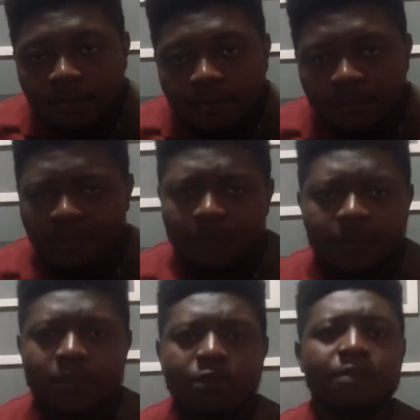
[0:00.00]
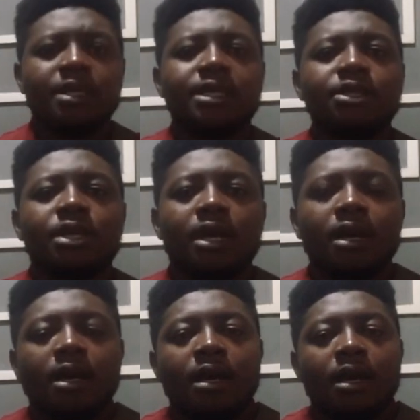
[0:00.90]
the Facebook Messenger,
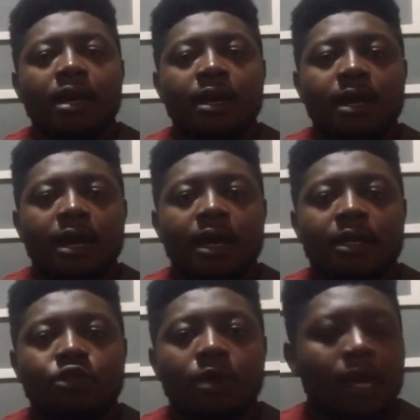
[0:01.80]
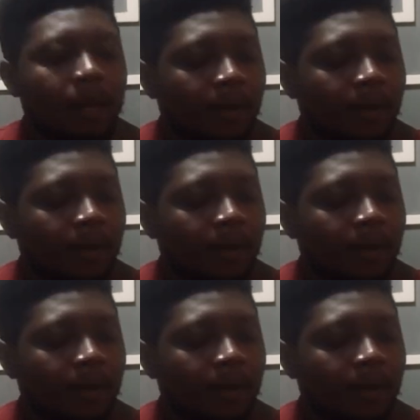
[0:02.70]
and I'll actually